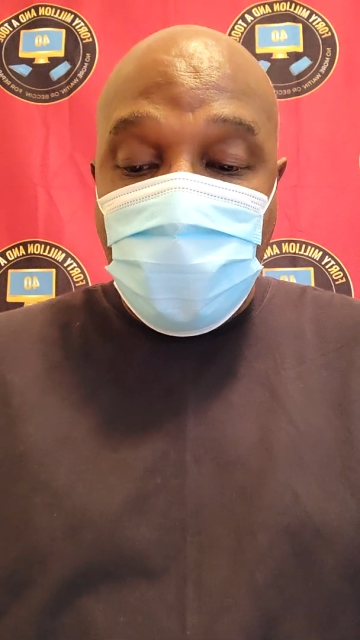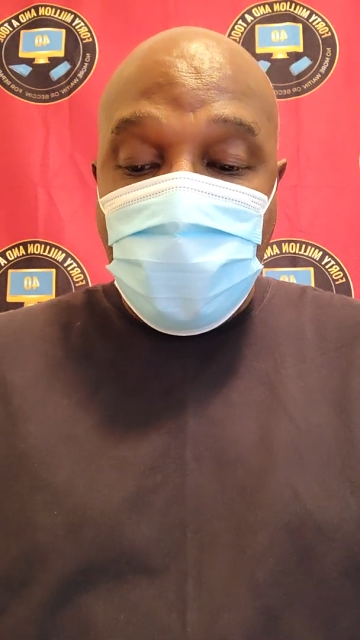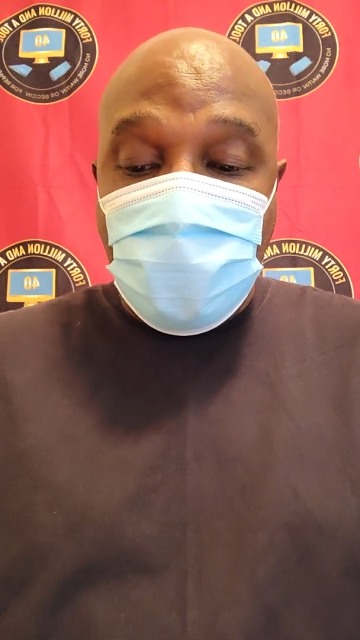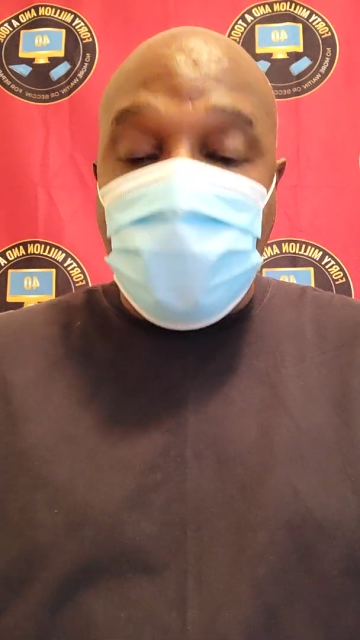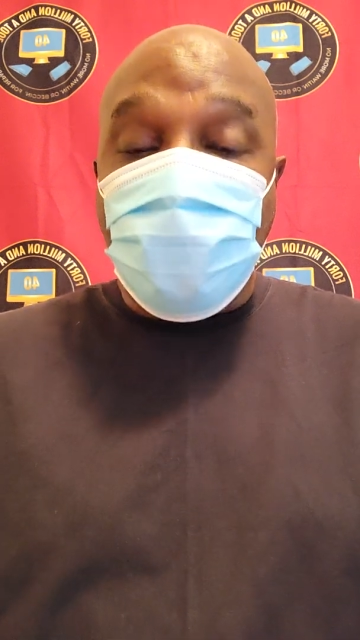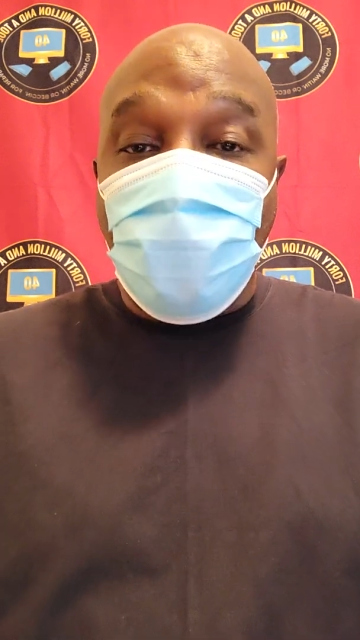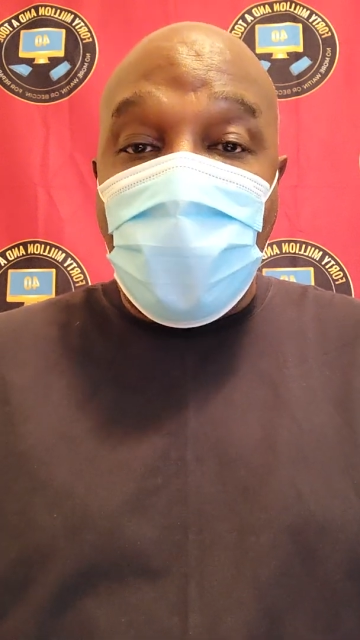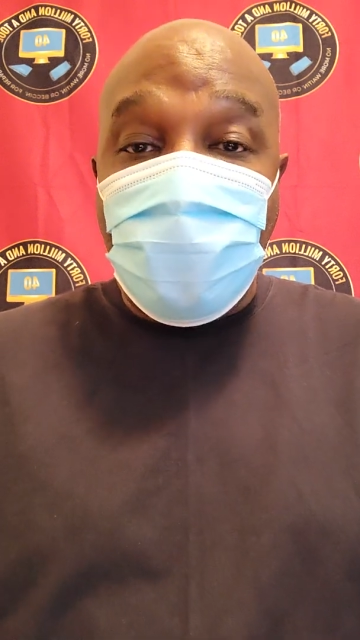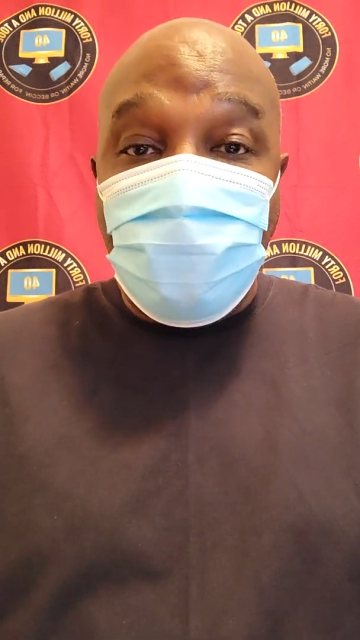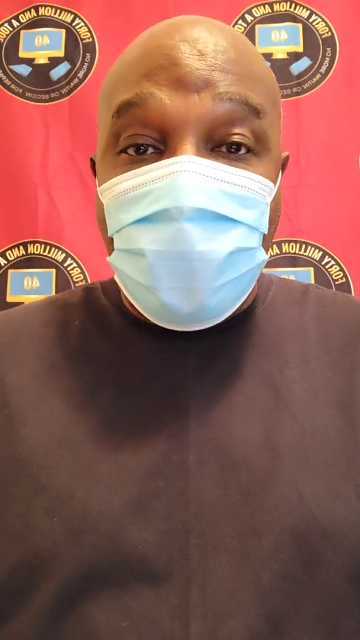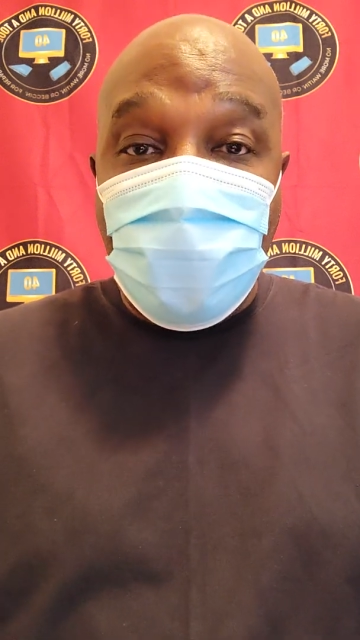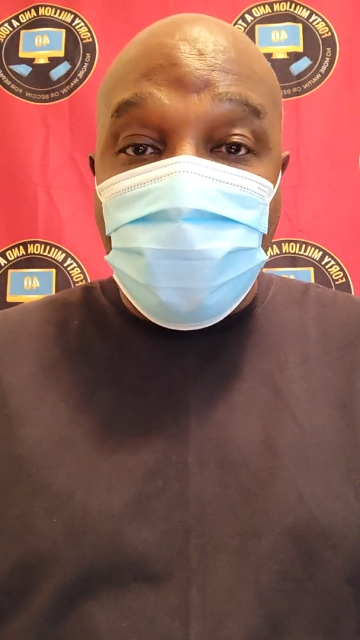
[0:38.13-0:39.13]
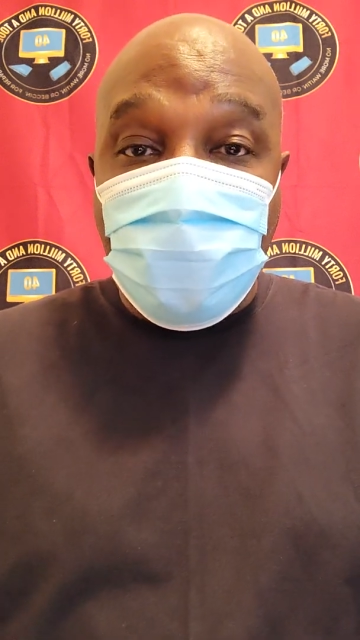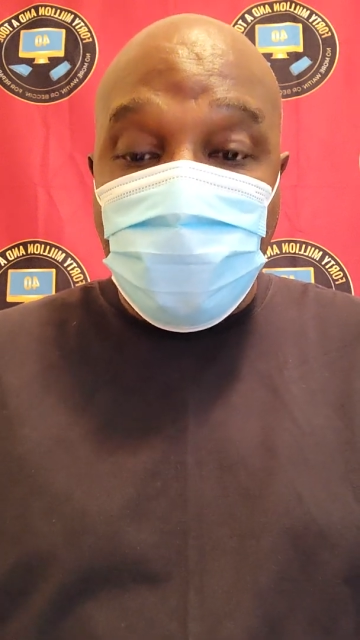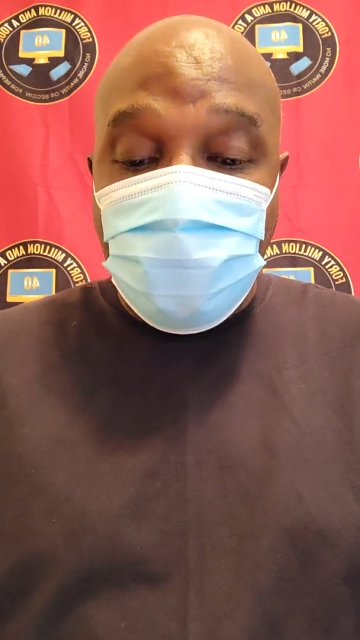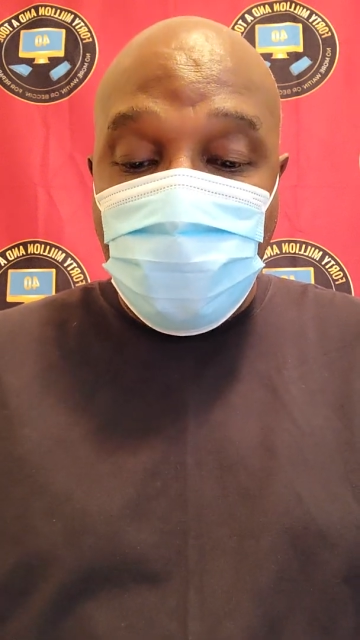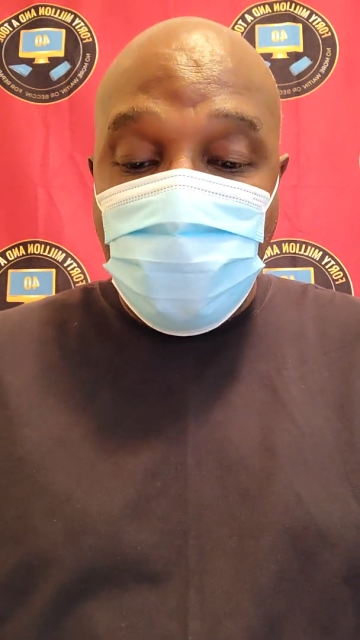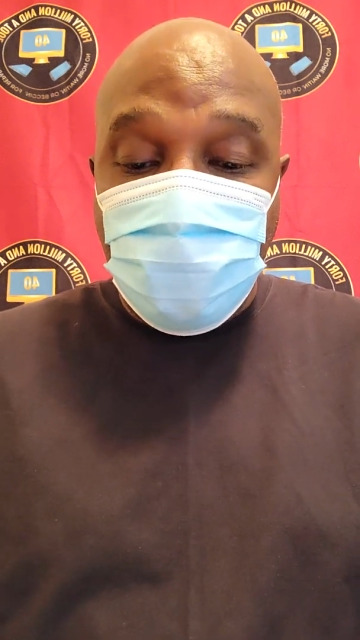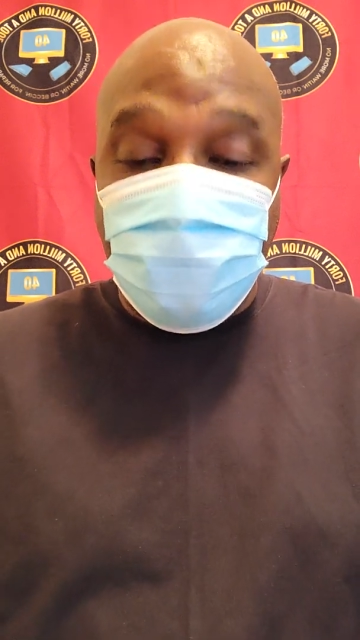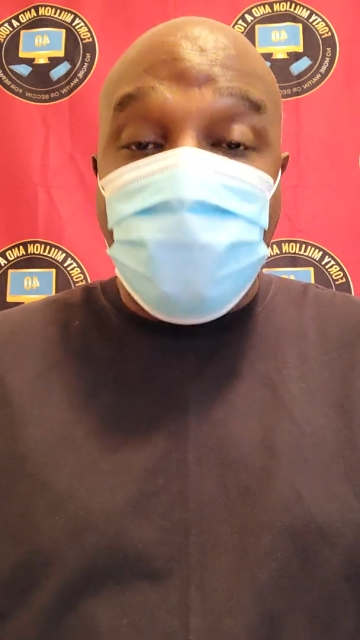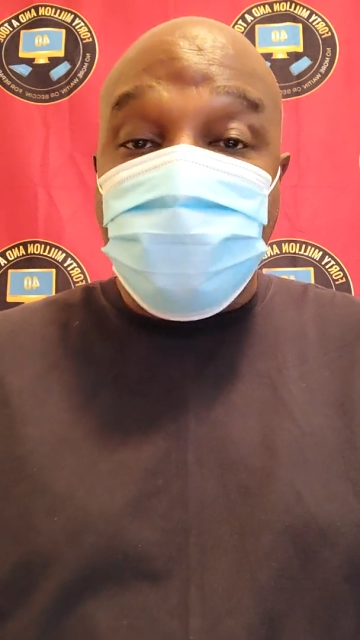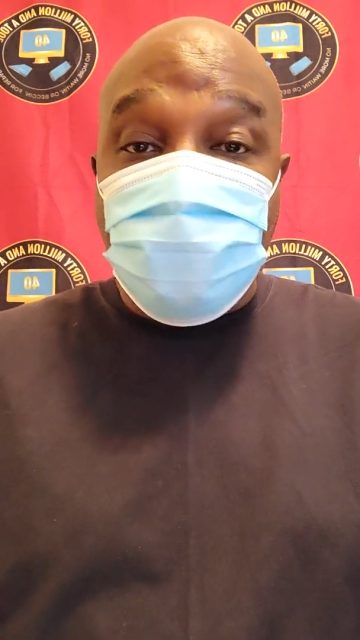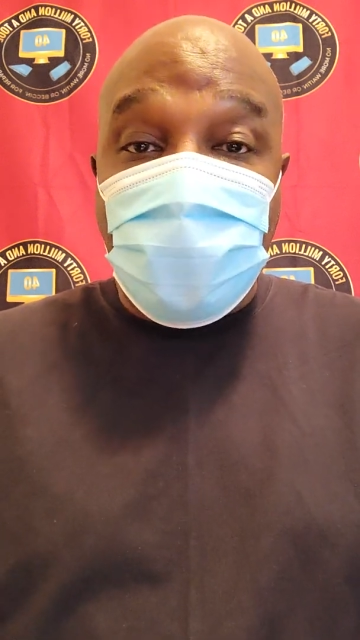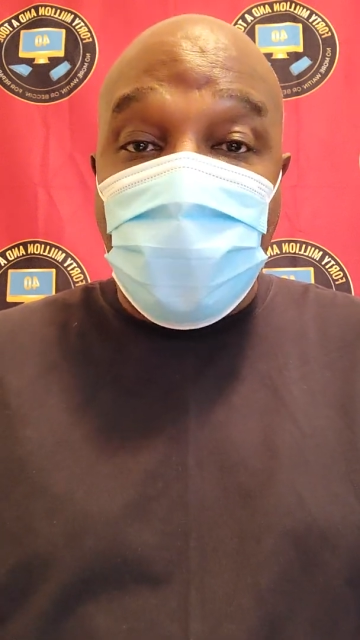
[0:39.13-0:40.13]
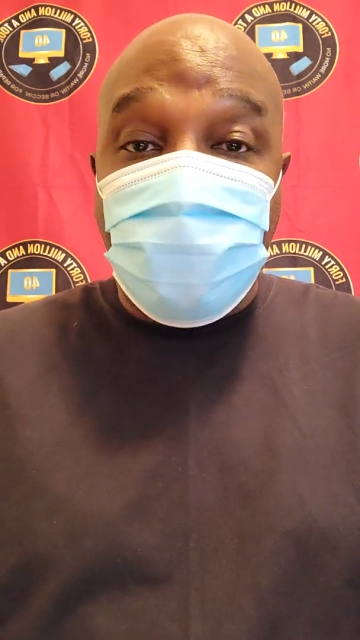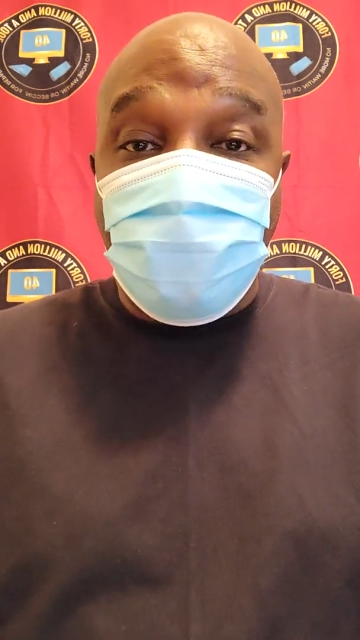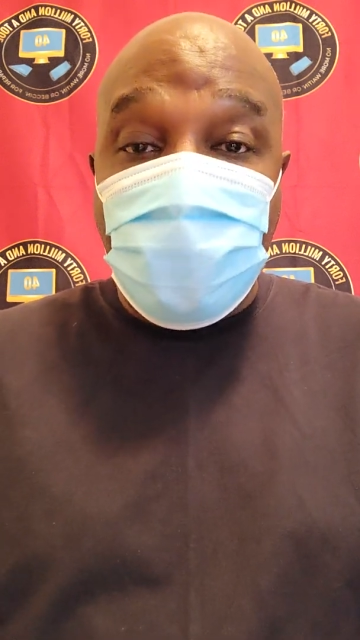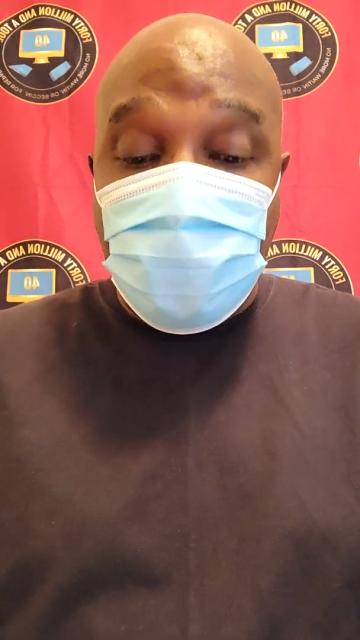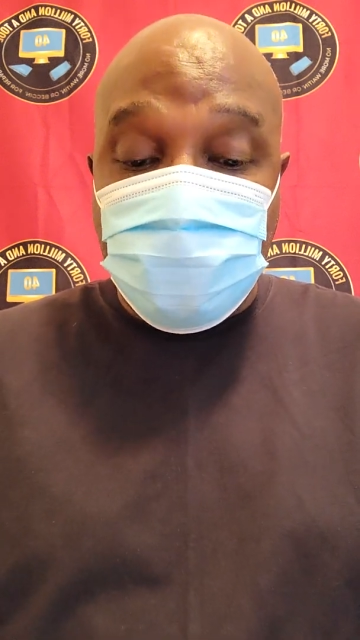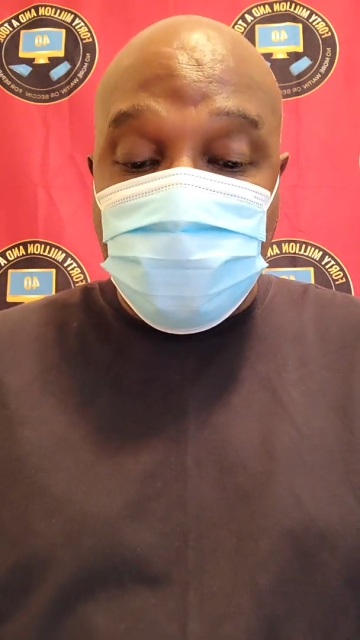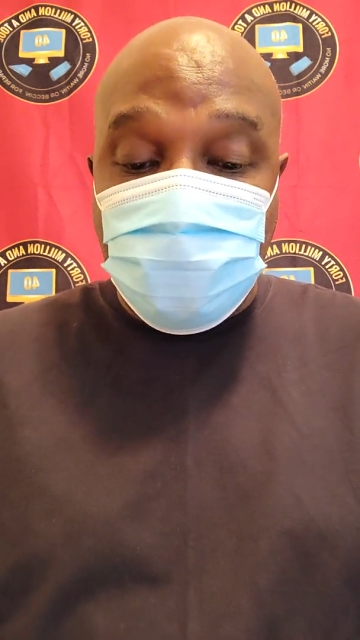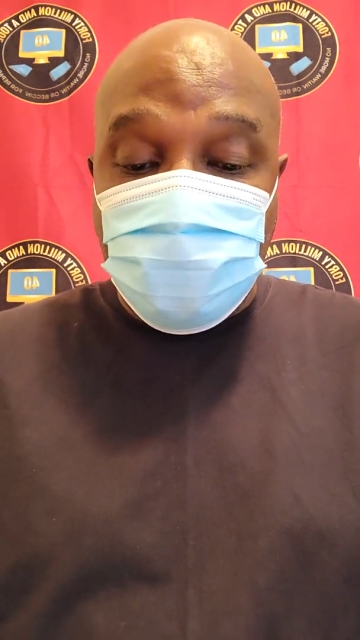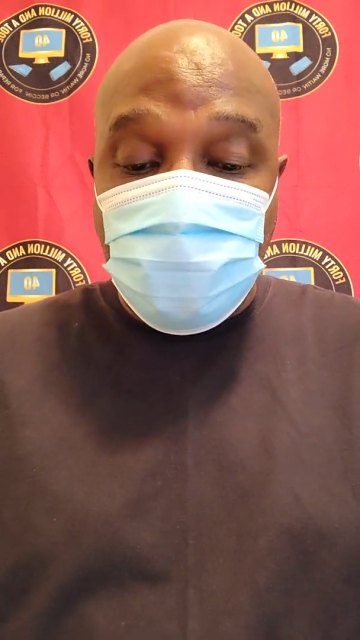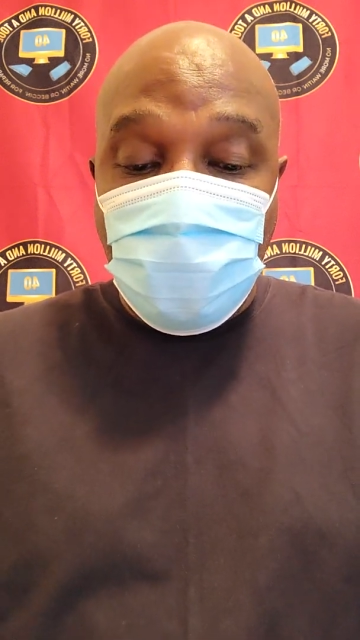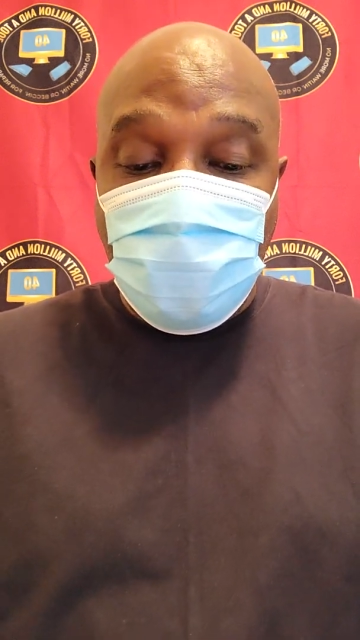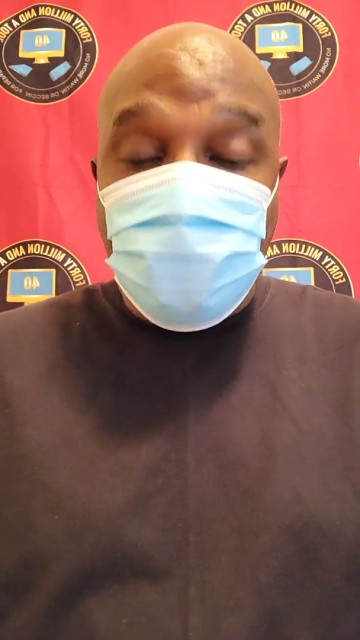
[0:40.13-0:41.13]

at white America from slave masters